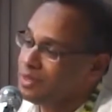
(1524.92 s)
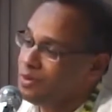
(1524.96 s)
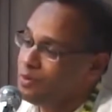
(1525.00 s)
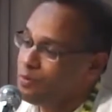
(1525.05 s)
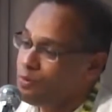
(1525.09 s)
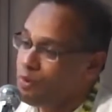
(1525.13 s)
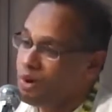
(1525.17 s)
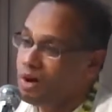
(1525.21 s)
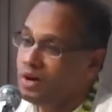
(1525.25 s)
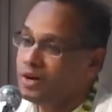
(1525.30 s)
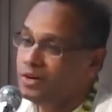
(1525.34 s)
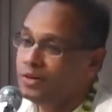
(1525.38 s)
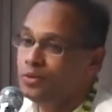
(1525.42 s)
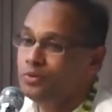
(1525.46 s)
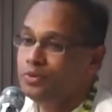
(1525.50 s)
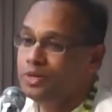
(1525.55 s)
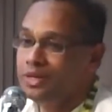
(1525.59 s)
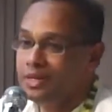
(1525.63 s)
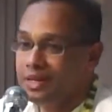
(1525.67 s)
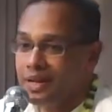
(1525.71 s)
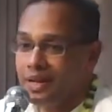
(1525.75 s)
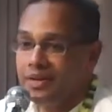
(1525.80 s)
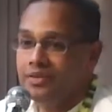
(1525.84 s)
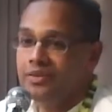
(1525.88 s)
Why do
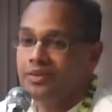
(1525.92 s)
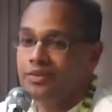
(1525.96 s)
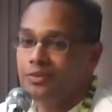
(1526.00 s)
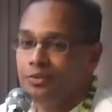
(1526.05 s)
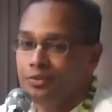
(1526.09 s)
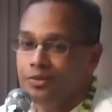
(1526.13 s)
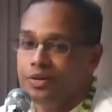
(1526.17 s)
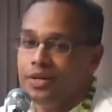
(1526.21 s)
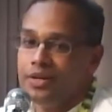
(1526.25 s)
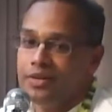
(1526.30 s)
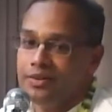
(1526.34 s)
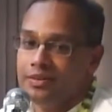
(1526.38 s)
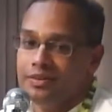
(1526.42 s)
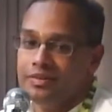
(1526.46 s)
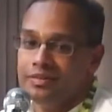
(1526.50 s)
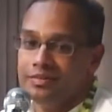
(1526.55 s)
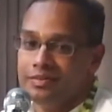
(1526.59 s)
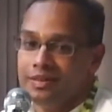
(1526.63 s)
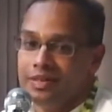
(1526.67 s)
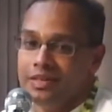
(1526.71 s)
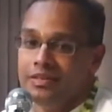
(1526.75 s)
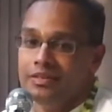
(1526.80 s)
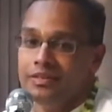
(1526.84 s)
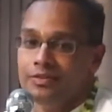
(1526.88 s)
we gather together
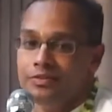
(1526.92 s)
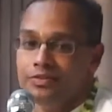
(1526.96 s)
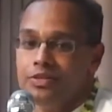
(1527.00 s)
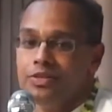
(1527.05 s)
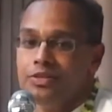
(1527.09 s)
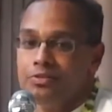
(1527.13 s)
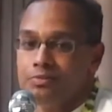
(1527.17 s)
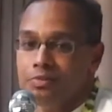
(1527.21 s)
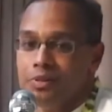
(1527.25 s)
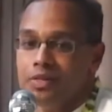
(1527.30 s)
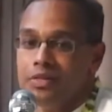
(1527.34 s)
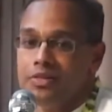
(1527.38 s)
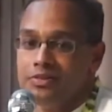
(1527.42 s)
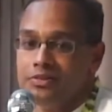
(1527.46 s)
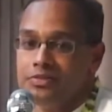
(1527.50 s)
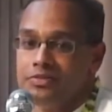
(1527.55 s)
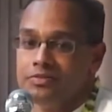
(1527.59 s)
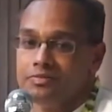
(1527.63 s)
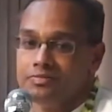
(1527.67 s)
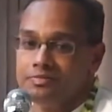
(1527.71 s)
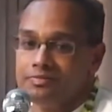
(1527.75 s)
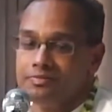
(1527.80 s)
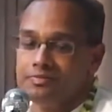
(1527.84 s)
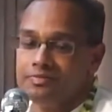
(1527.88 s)
in the first
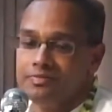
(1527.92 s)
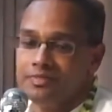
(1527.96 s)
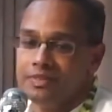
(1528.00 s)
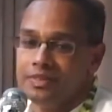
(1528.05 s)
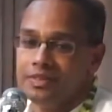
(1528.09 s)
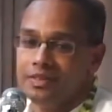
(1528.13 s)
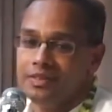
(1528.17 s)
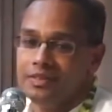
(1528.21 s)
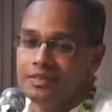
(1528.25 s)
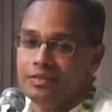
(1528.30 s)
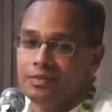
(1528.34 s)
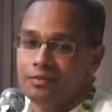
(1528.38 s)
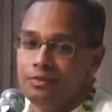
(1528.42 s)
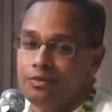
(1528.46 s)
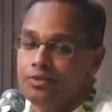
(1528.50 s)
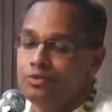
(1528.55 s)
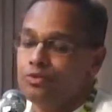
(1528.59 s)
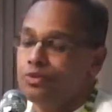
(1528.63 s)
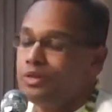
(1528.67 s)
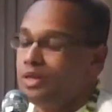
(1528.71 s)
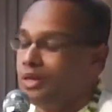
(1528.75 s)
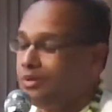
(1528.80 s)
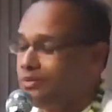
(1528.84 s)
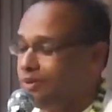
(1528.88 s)
place? We
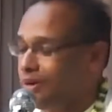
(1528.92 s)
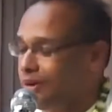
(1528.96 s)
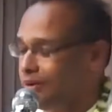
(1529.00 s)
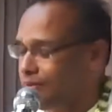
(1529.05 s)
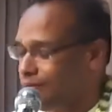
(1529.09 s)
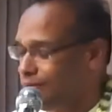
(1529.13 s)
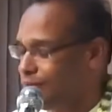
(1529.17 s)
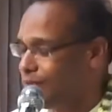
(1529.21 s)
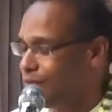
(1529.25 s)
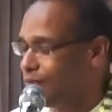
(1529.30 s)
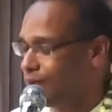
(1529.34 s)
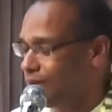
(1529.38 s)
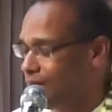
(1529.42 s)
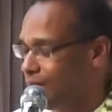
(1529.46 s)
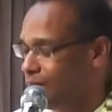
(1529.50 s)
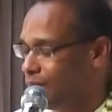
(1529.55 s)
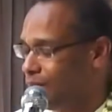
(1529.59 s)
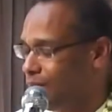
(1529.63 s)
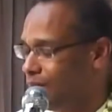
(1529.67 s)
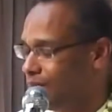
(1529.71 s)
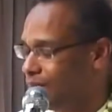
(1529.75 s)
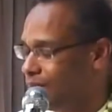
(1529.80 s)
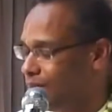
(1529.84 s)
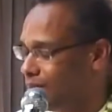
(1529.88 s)
should never ever forget
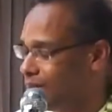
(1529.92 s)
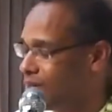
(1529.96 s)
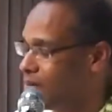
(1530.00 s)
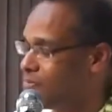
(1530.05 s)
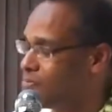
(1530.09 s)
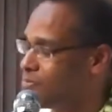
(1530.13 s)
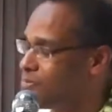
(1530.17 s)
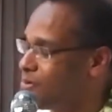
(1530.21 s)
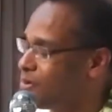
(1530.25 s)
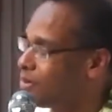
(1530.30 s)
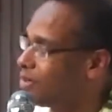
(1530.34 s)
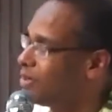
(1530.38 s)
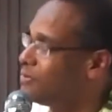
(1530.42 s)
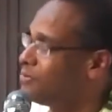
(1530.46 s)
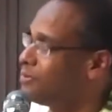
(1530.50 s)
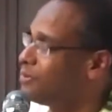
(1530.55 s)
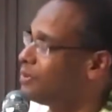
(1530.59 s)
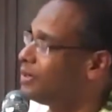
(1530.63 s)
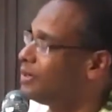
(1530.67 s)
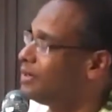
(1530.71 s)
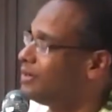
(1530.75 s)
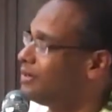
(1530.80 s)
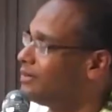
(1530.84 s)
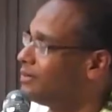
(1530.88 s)
one very important
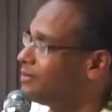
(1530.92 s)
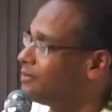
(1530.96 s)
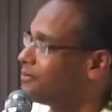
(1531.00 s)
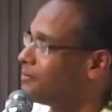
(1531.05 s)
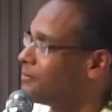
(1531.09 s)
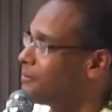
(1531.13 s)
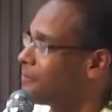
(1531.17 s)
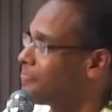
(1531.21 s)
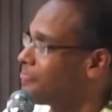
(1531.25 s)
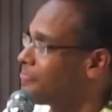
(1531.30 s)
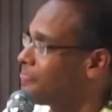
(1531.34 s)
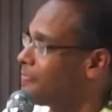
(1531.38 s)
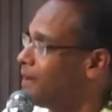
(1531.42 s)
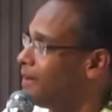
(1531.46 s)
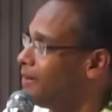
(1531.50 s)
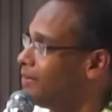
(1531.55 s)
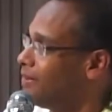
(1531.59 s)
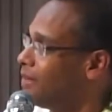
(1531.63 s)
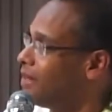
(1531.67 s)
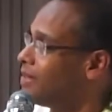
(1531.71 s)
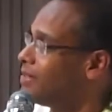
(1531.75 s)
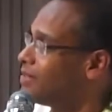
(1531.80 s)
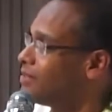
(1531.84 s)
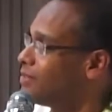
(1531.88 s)
point. And
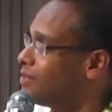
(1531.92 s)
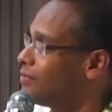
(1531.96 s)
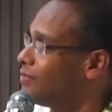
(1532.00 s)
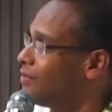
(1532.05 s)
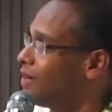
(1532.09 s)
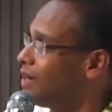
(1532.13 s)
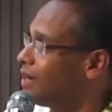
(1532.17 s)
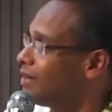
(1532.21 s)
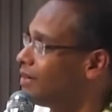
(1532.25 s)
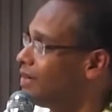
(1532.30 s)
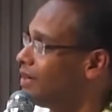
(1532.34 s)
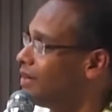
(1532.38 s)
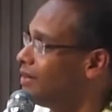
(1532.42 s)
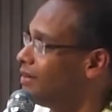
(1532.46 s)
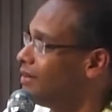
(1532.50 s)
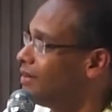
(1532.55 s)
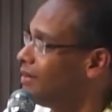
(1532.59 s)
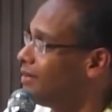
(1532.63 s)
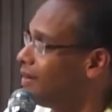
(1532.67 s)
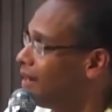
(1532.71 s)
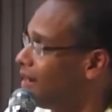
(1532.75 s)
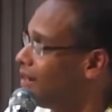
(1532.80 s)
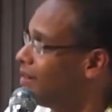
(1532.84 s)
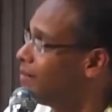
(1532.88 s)
that is the fact that
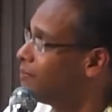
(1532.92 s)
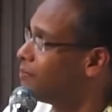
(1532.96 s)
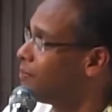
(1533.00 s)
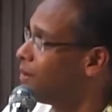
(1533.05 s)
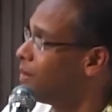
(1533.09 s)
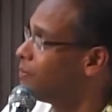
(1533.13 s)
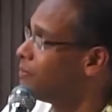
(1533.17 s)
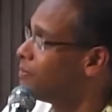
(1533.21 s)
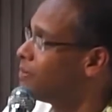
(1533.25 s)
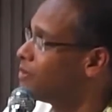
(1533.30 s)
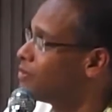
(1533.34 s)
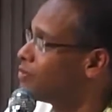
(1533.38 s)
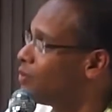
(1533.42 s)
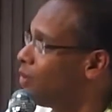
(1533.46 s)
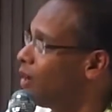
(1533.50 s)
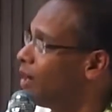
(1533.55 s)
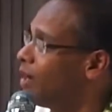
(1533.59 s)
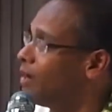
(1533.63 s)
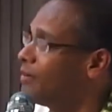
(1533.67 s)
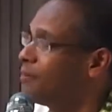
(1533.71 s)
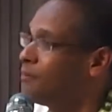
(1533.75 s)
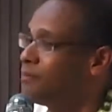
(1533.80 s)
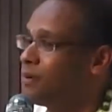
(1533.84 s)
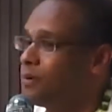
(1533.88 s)
the real purpose
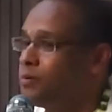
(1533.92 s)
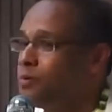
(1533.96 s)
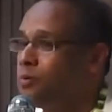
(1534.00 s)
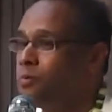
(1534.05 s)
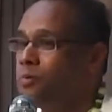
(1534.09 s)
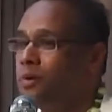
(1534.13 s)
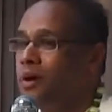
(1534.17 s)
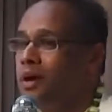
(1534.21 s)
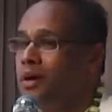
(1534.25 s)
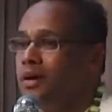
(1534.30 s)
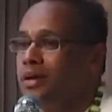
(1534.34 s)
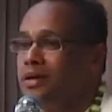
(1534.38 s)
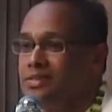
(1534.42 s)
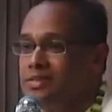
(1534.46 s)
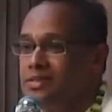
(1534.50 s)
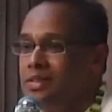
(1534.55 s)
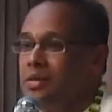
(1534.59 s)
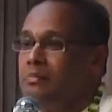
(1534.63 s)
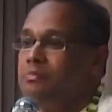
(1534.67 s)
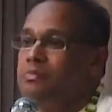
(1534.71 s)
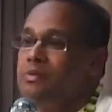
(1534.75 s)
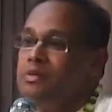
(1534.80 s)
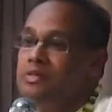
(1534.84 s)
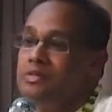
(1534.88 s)
why Prabhupada
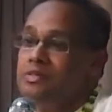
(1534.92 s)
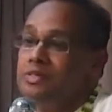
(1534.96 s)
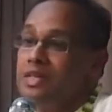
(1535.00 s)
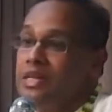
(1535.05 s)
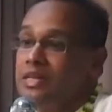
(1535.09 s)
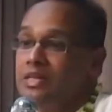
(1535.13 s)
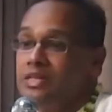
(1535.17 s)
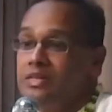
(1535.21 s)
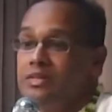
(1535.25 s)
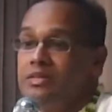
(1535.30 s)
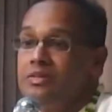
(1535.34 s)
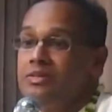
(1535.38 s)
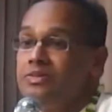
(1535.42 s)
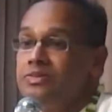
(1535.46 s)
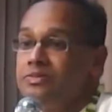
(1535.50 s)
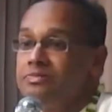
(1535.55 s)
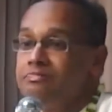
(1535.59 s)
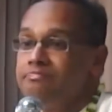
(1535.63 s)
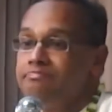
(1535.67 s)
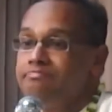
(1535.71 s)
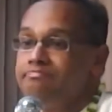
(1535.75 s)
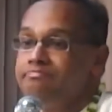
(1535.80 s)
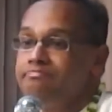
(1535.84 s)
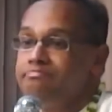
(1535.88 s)
established
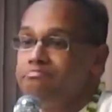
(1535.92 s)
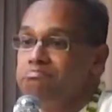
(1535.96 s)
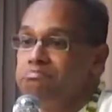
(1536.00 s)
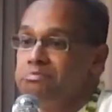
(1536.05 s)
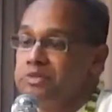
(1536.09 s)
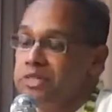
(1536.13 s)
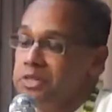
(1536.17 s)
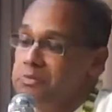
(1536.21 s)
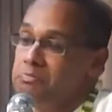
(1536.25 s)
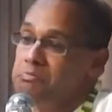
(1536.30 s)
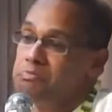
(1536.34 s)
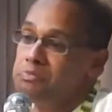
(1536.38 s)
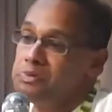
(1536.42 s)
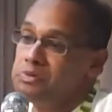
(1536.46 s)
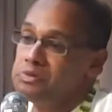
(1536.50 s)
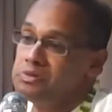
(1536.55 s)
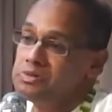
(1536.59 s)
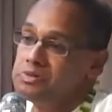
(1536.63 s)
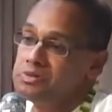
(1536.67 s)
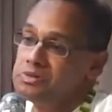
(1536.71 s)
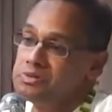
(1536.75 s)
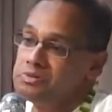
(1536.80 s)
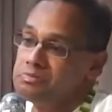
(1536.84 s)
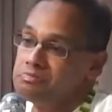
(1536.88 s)
centers,
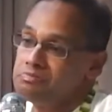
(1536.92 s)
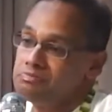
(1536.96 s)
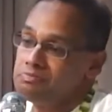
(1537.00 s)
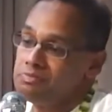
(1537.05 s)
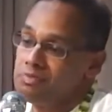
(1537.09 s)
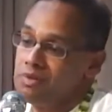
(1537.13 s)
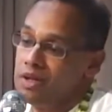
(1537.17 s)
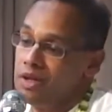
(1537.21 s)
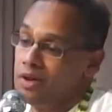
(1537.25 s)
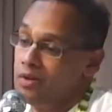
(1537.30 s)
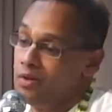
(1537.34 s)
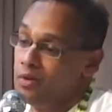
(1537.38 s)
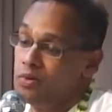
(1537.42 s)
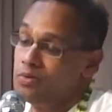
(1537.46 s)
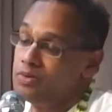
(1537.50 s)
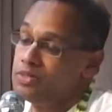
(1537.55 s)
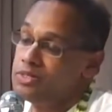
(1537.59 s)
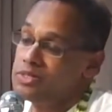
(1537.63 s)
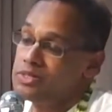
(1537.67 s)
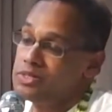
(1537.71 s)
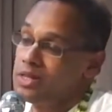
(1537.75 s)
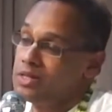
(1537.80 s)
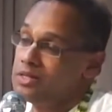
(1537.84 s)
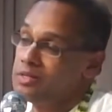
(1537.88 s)
temples, and all
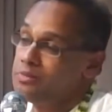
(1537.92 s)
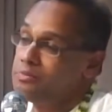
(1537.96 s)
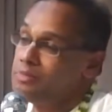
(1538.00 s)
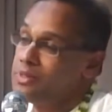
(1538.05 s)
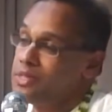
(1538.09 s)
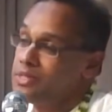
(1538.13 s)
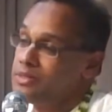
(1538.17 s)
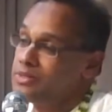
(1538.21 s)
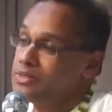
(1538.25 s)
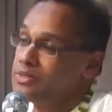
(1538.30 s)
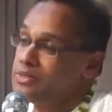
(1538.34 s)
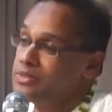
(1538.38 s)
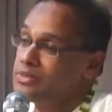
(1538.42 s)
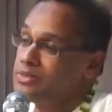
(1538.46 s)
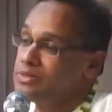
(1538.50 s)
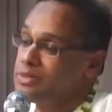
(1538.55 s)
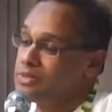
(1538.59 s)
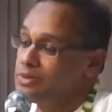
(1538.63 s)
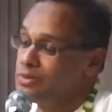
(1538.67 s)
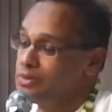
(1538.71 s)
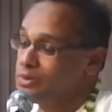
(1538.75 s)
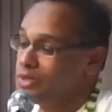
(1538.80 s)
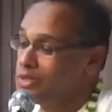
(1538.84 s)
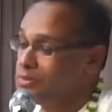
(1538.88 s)
these other places
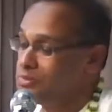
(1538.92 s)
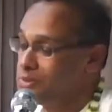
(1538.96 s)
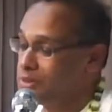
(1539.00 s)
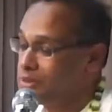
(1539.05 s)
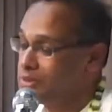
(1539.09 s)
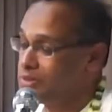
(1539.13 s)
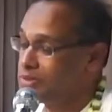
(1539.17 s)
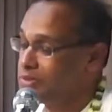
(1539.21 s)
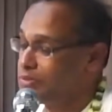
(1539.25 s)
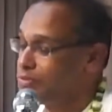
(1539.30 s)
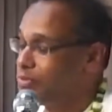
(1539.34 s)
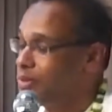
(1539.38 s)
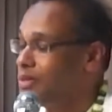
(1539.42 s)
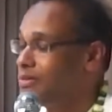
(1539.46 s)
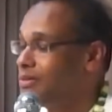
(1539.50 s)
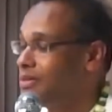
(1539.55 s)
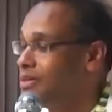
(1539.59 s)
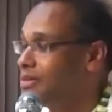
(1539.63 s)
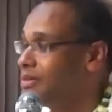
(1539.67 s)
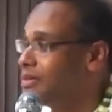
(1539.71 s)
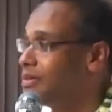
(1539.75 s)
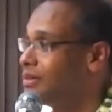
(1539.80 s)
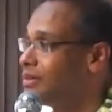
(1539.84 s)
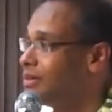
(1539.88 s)
is only because of one
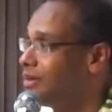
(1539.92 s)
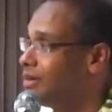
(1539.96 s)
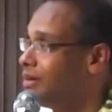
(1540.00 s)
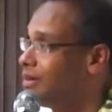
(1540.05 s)
reason.